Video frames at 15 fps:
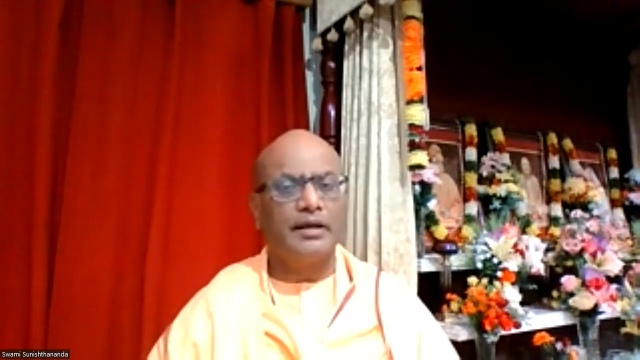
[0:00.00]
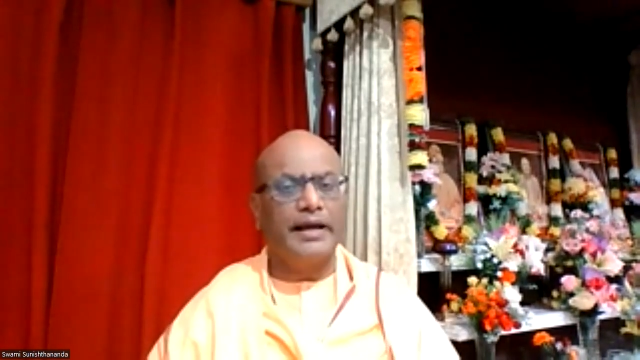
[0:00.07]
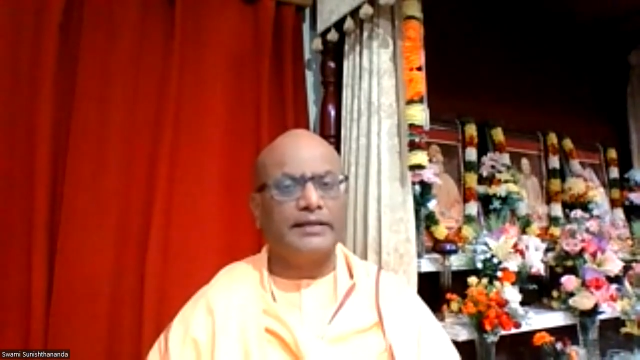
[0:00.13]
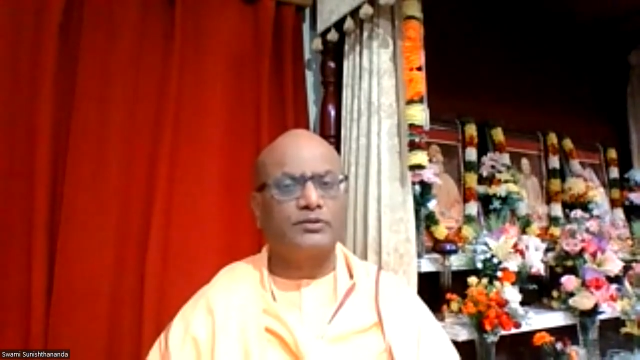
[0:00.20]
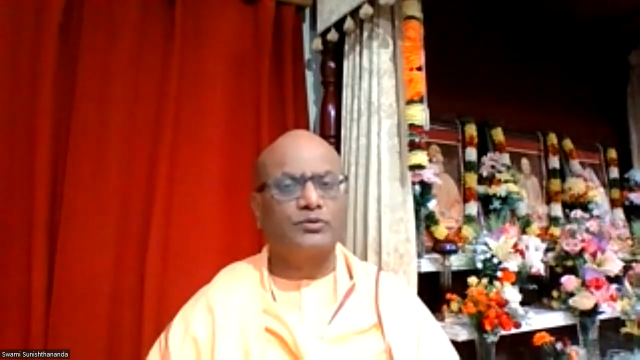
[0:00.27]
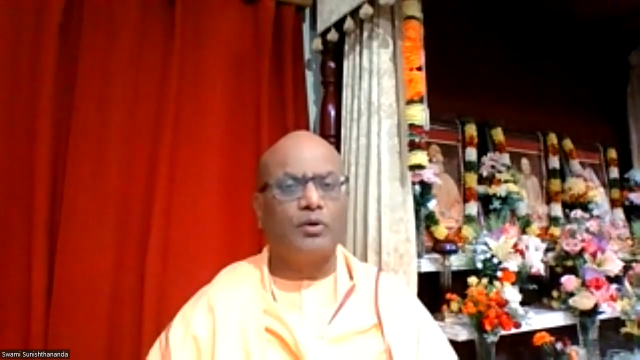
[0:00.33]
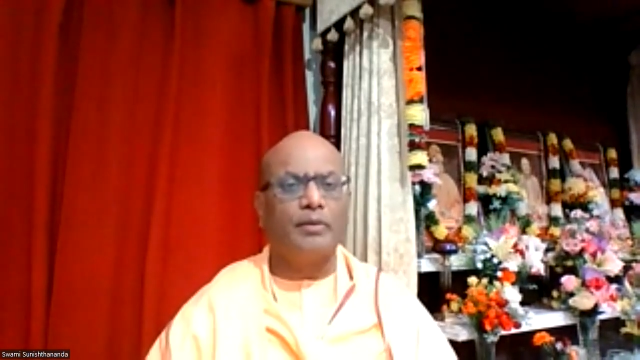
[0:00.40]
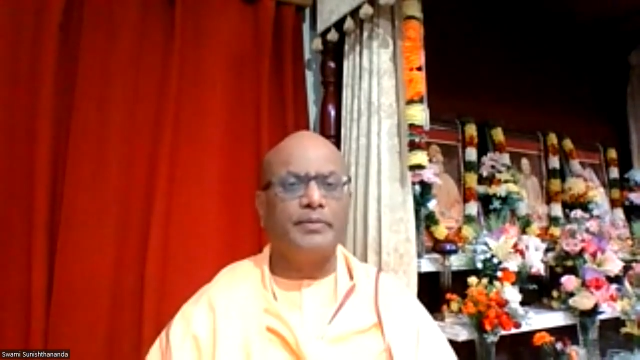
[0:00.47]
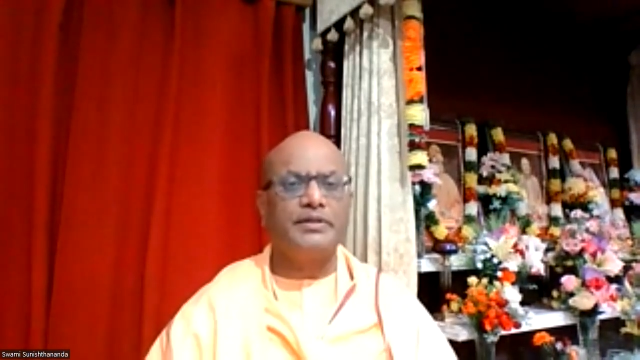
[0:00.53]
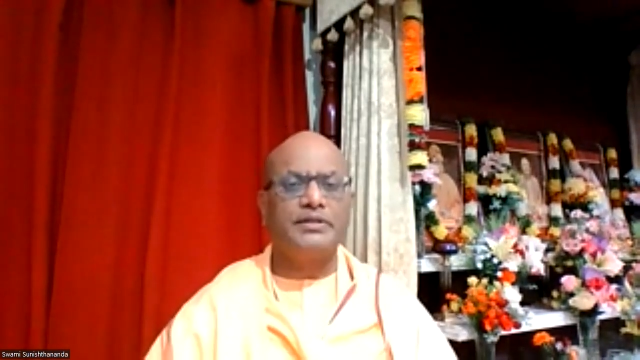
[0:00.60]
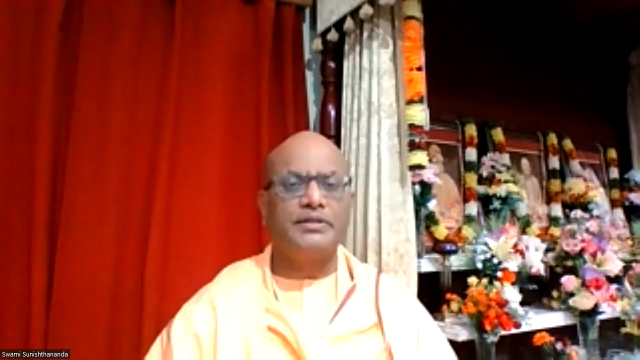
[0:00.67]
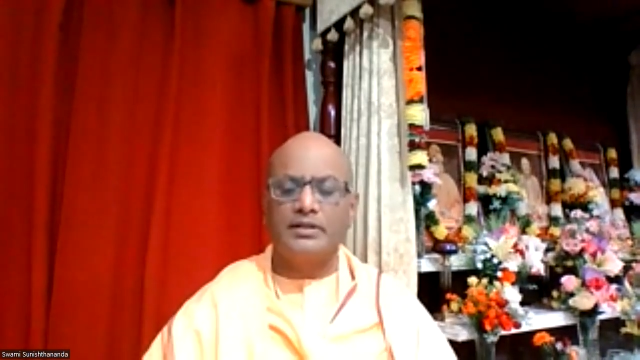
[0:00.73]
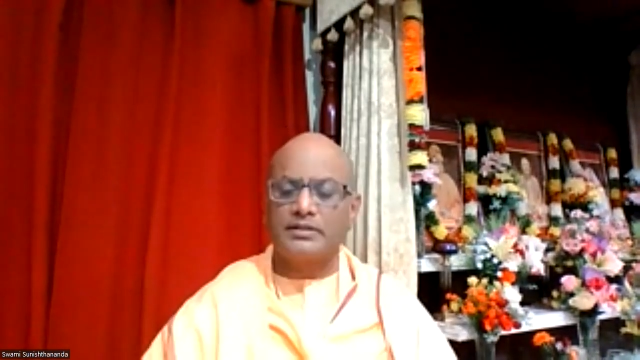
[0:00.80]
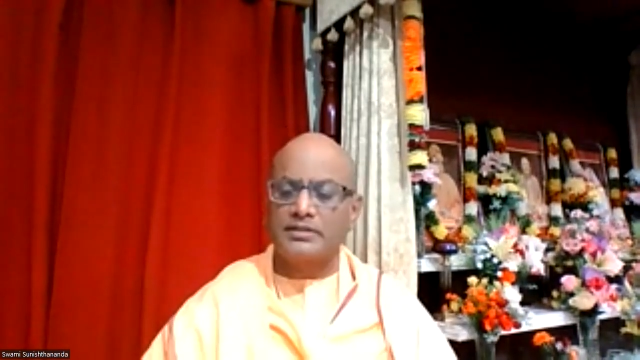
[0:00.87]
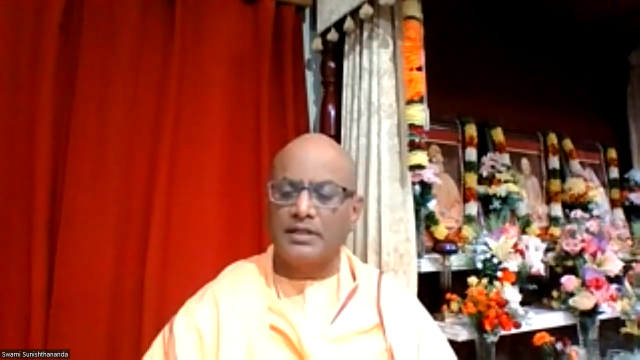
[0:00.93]
As
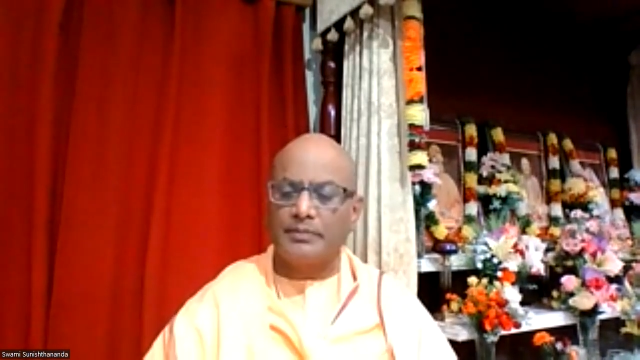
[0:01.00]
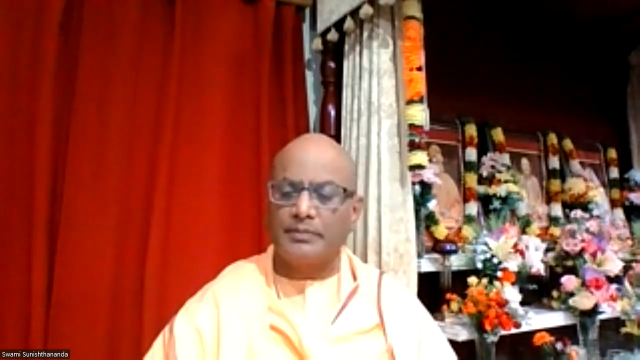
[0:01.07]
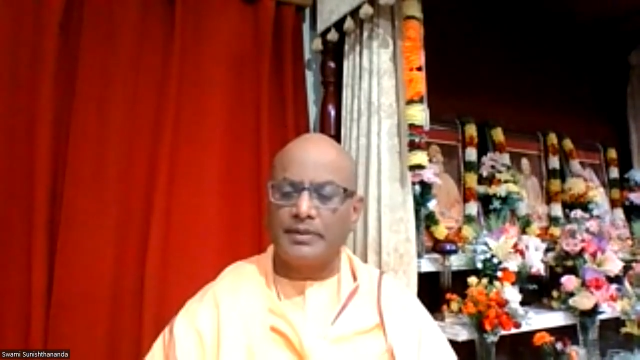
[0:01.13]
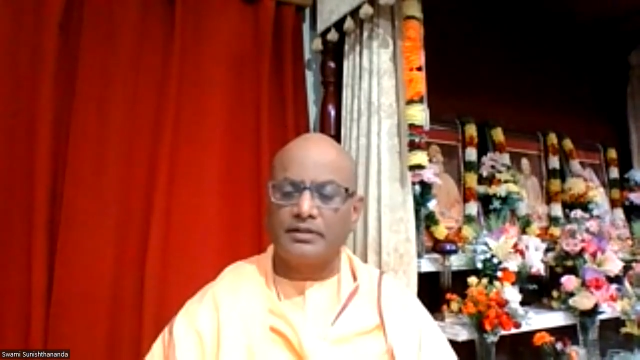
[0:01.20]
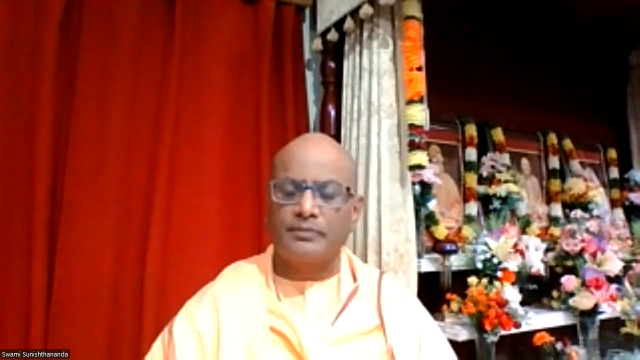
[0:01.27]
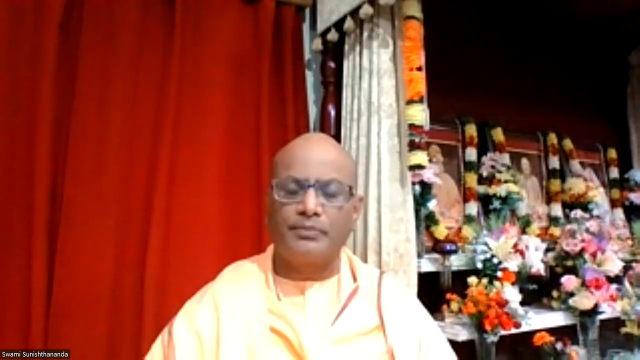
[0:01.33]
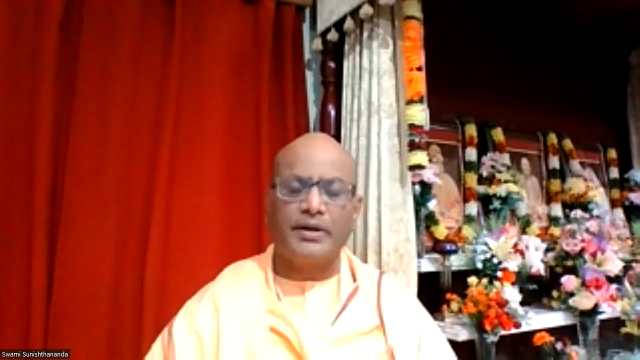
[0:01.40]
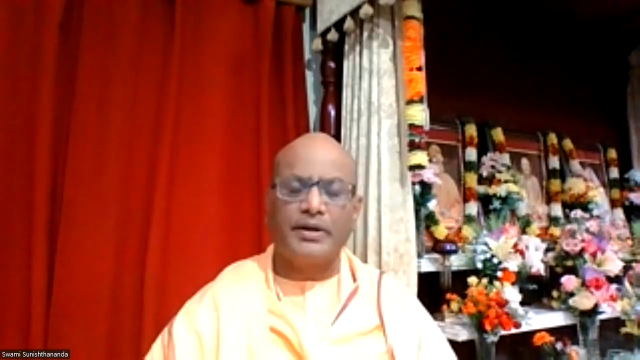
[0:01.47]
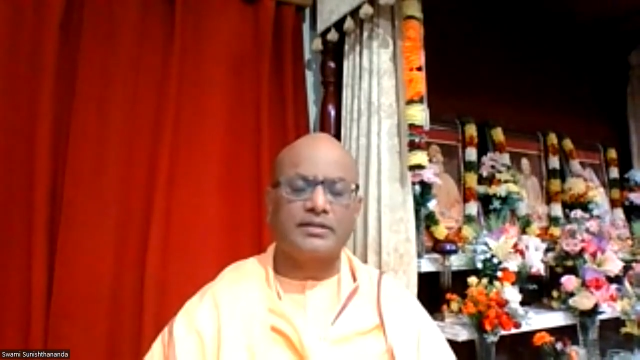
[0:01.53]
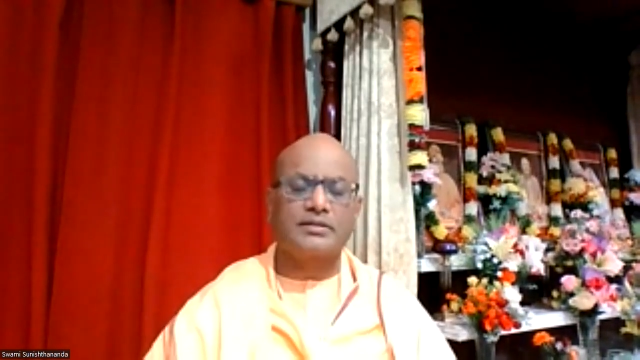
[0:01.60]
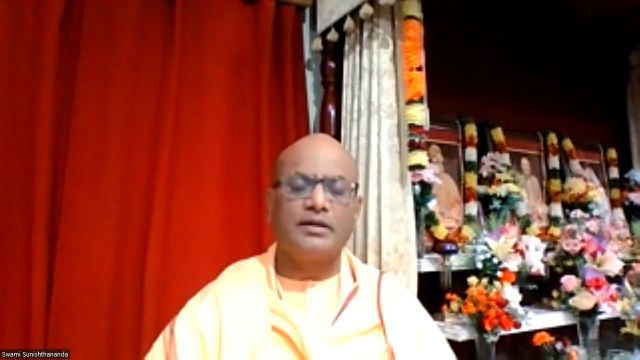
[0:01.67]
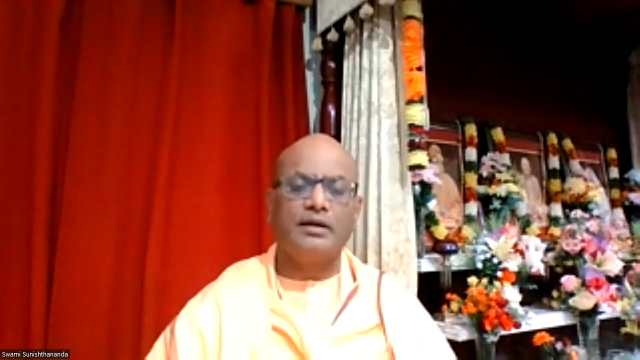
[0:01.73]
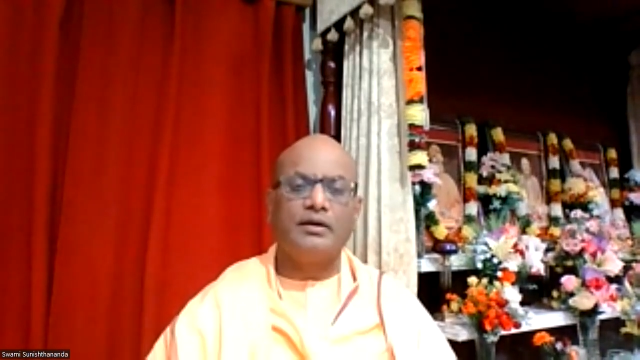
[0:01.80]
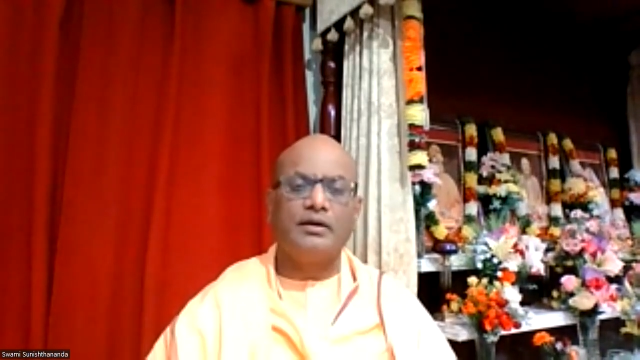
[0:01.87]
Swamiji in some other place